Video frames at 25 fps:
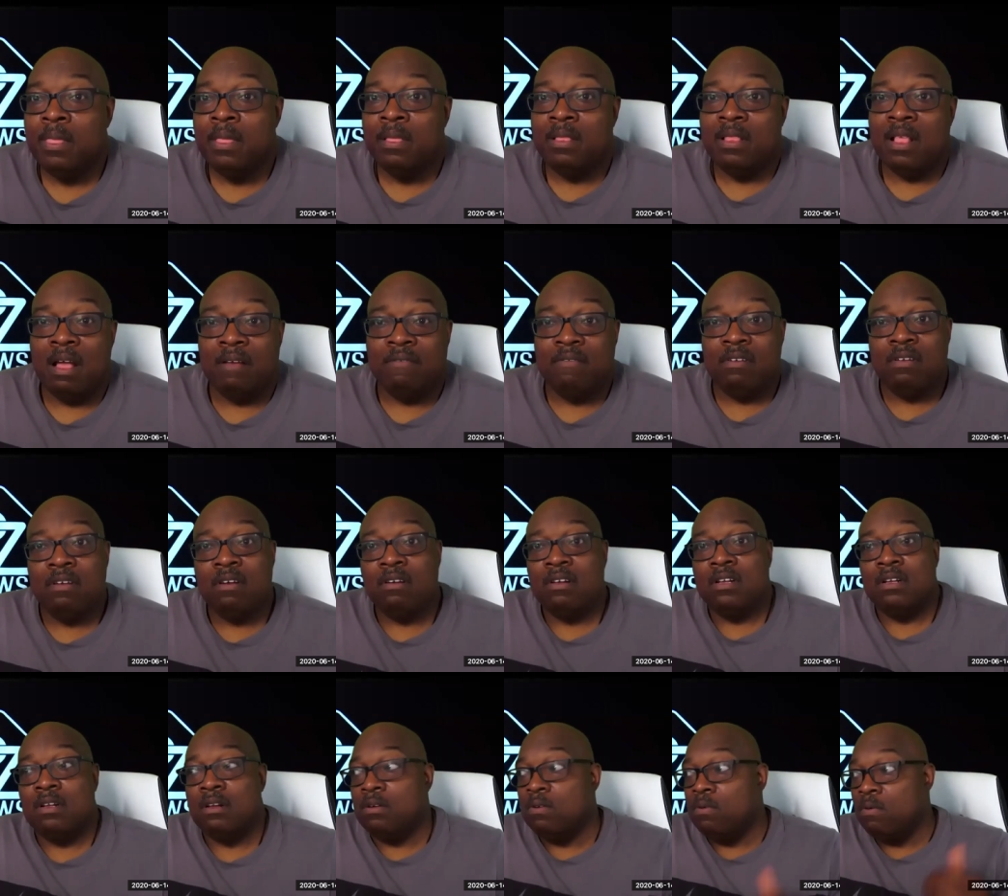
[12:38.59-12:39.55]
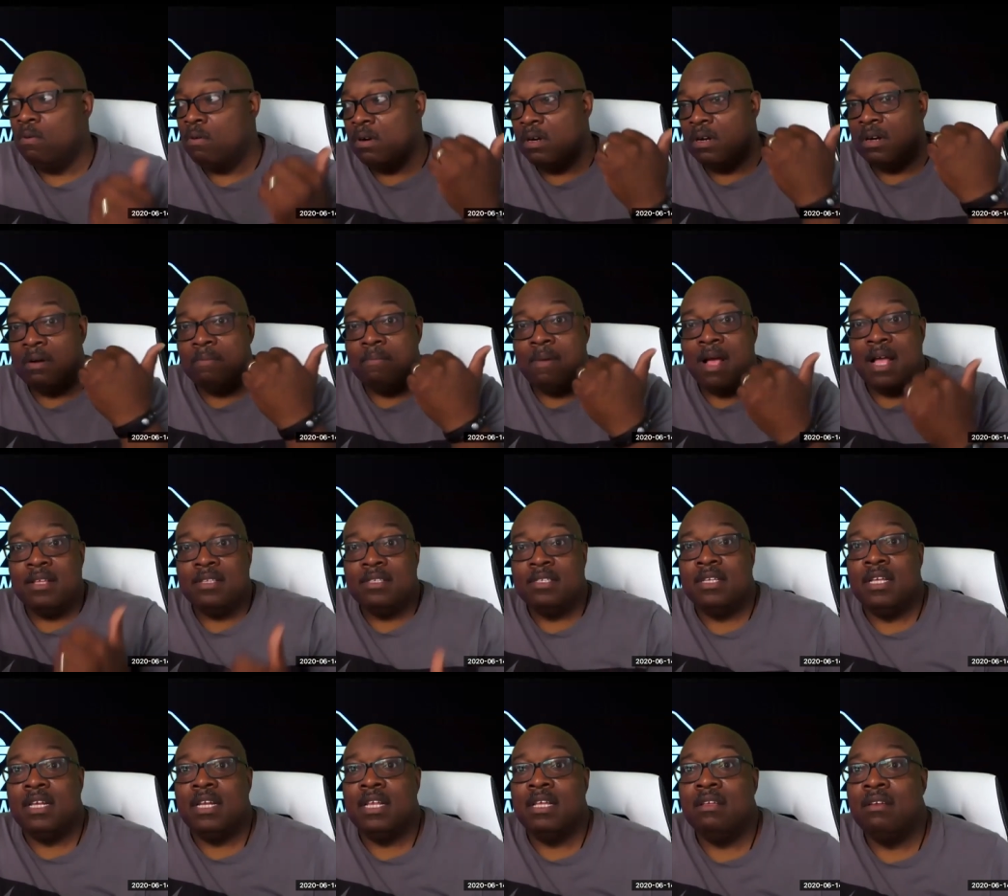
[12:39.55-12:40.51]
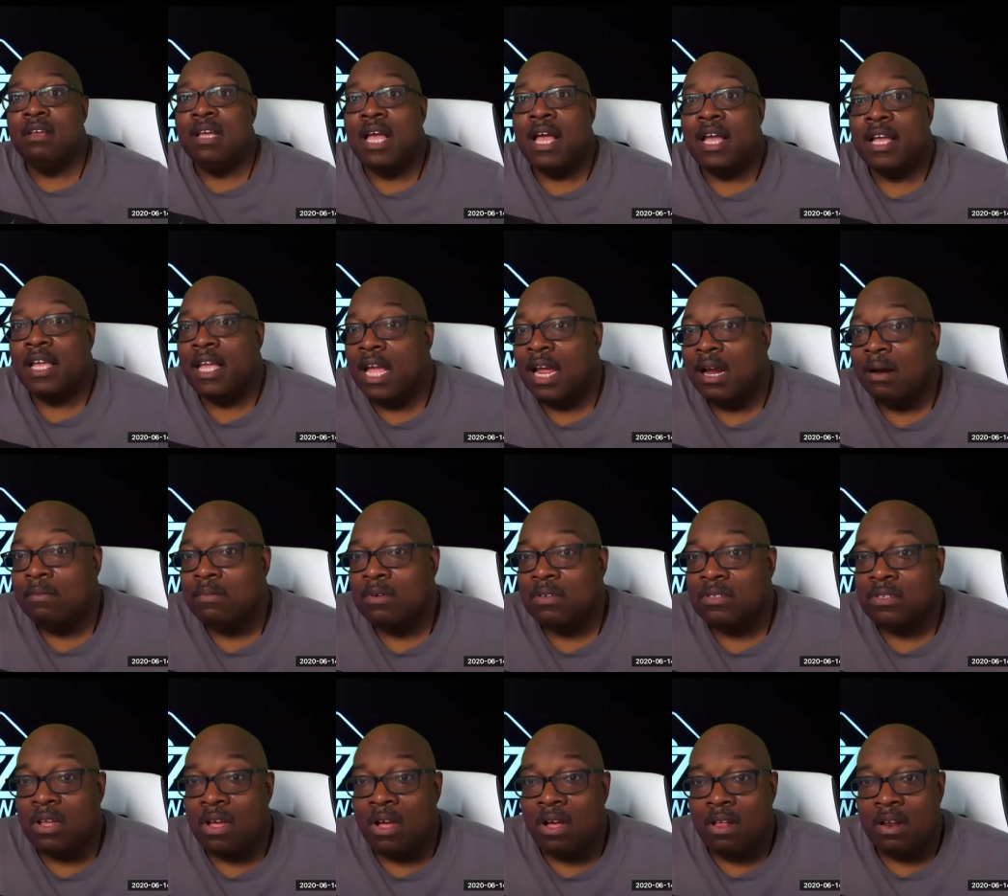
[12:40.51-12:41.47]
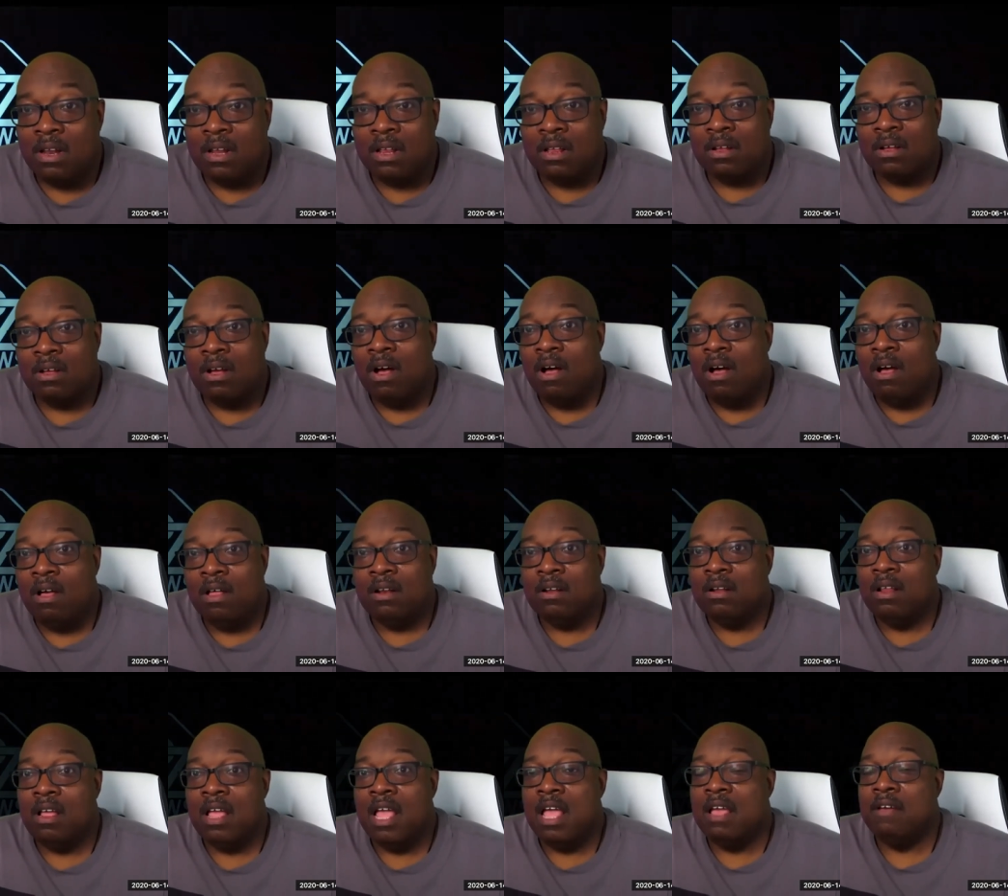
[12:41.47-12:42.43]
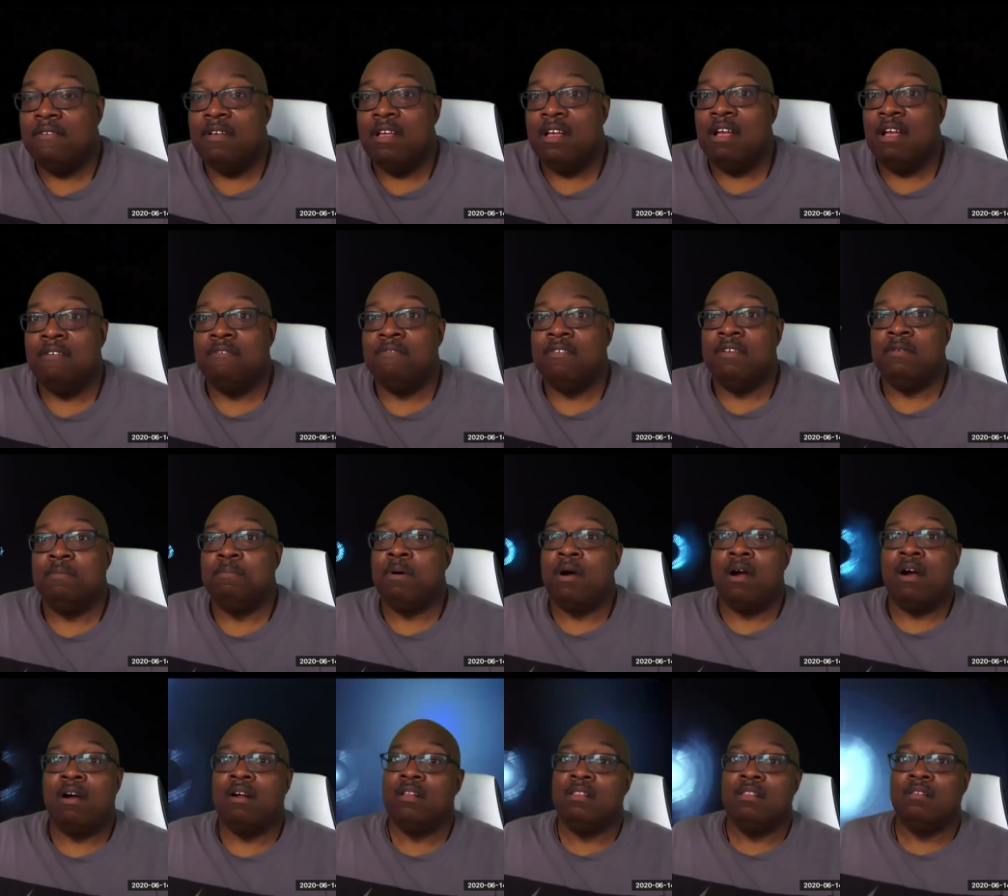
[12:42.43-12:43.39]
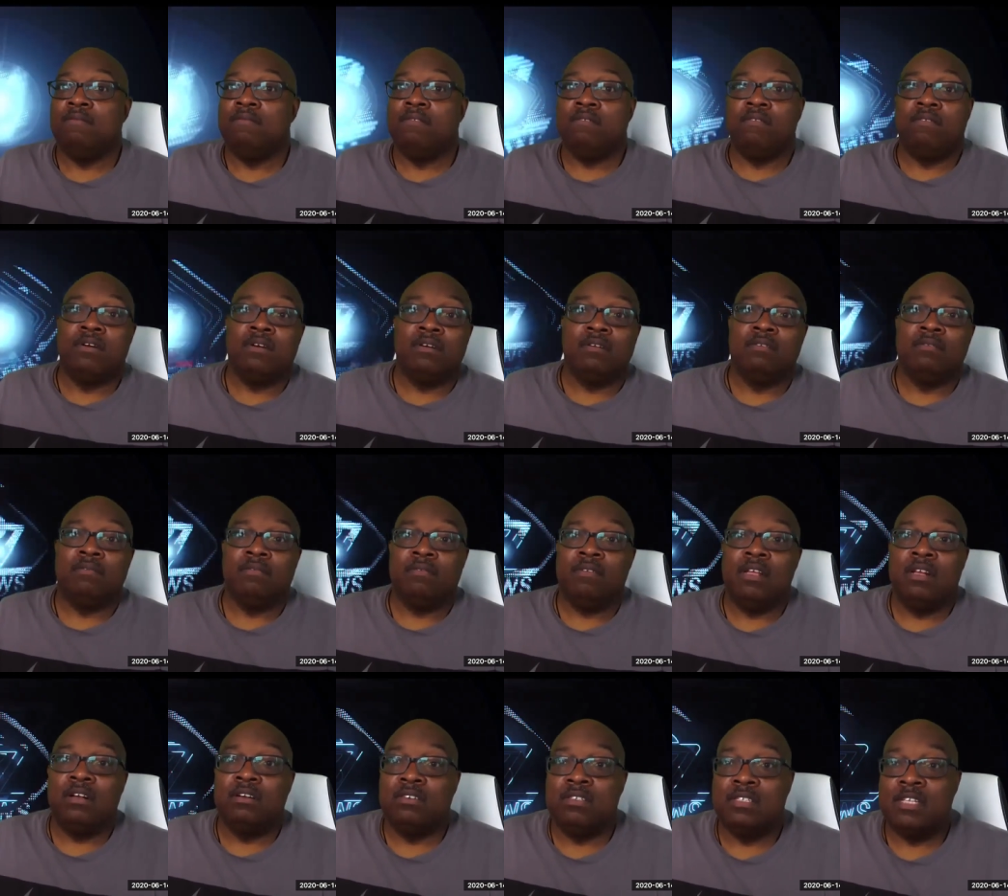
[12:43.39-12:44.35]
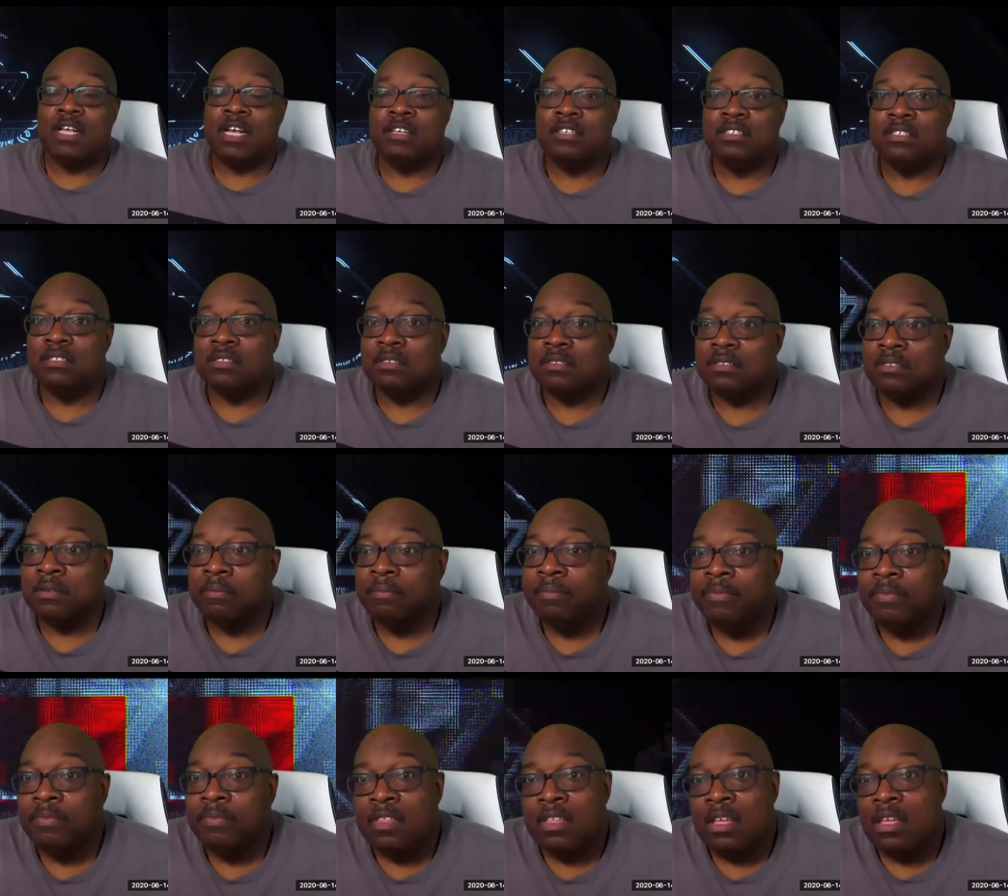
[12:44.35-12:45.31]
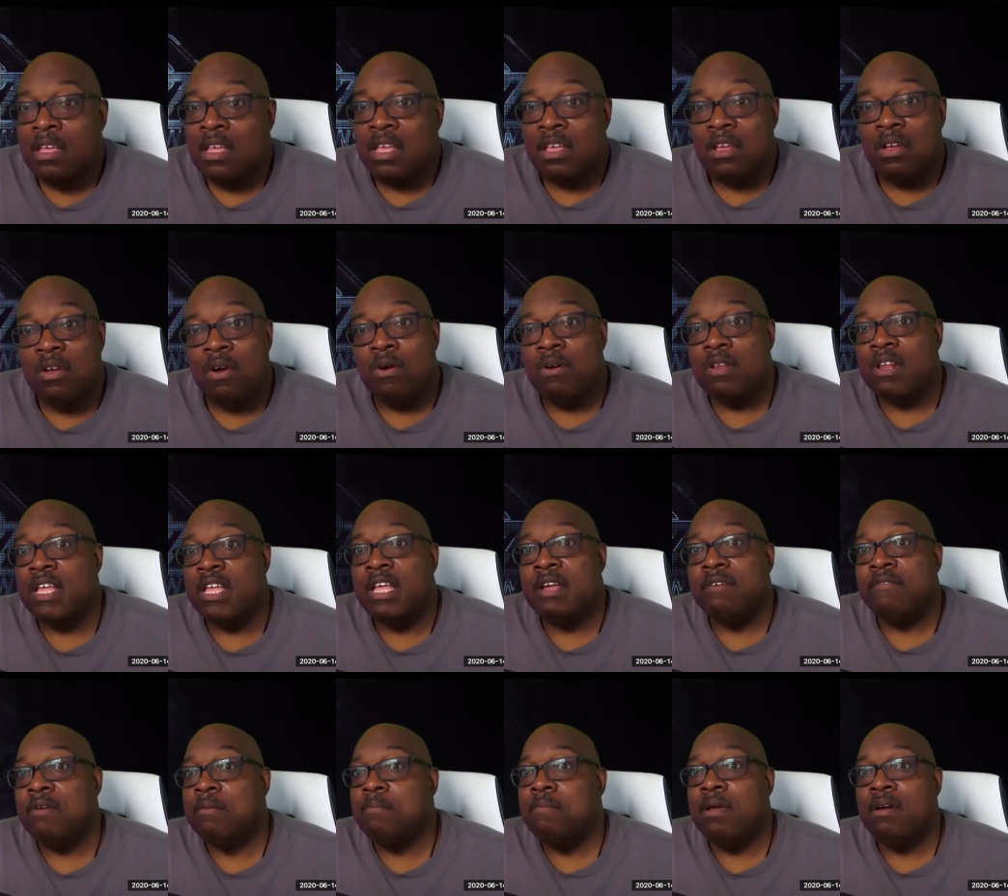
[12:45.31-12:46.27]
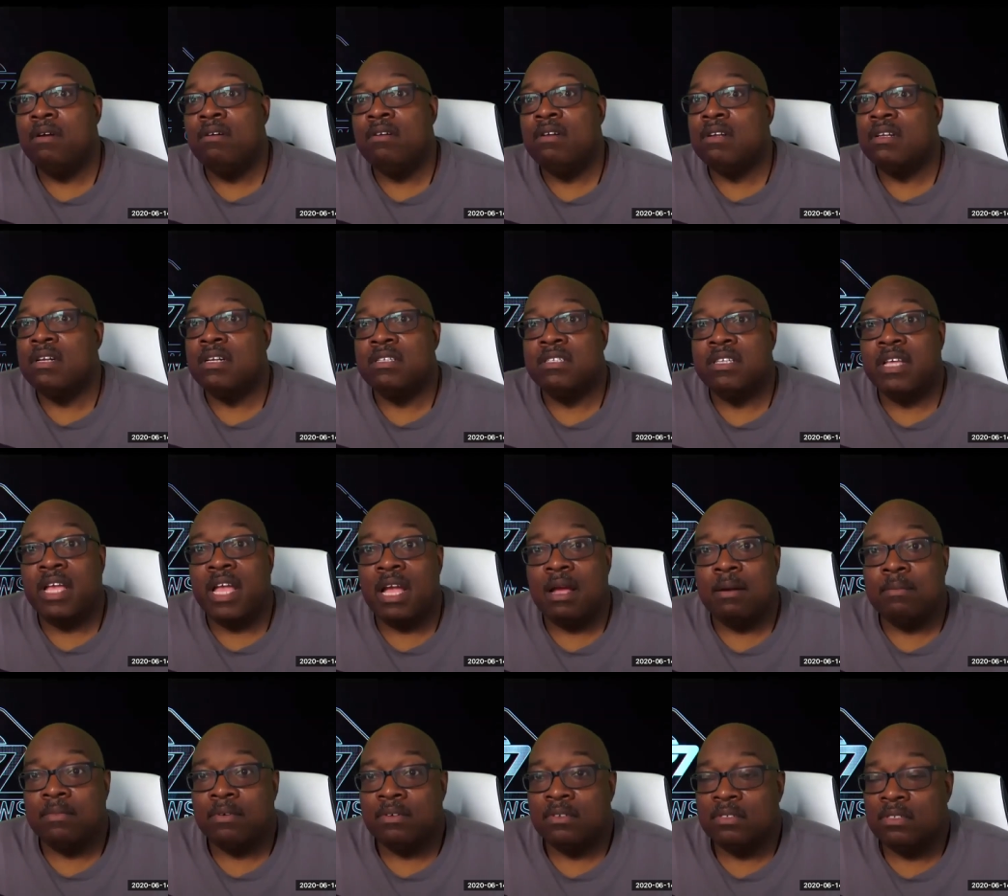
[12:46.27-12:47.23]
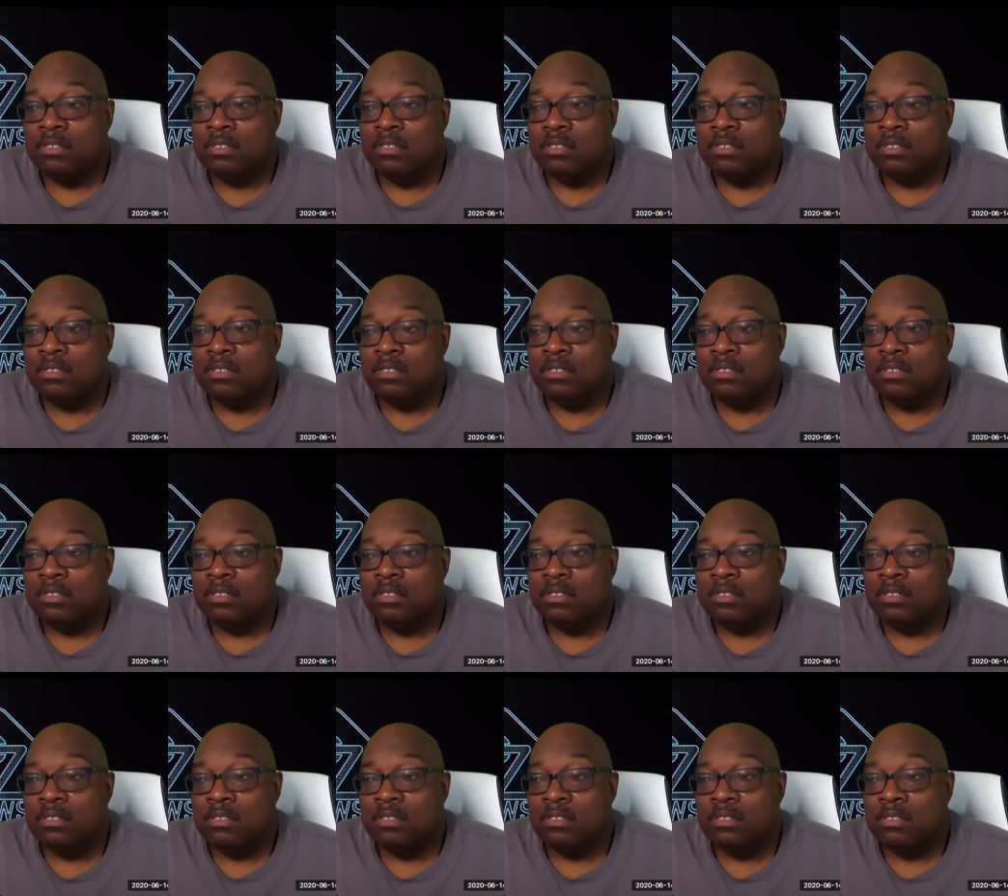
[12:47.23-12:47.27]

Now, if you go to the corner in my city, you got cameras all on every part of the four intersections. You go into every building, there's cameras.